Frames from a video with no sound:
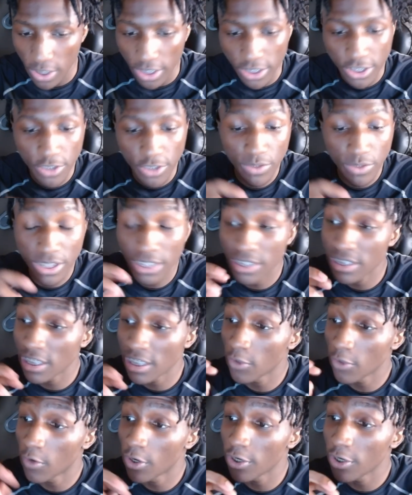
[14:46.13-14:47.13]
She used to
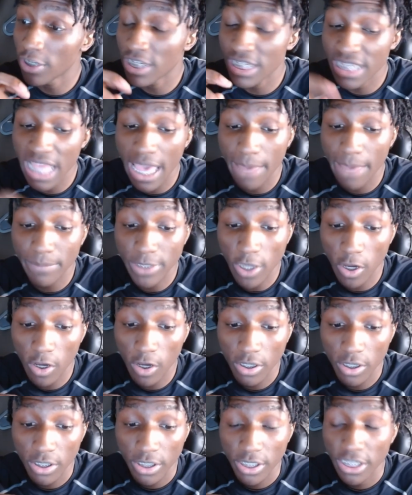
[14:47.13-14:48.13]
sit on her step, y'all.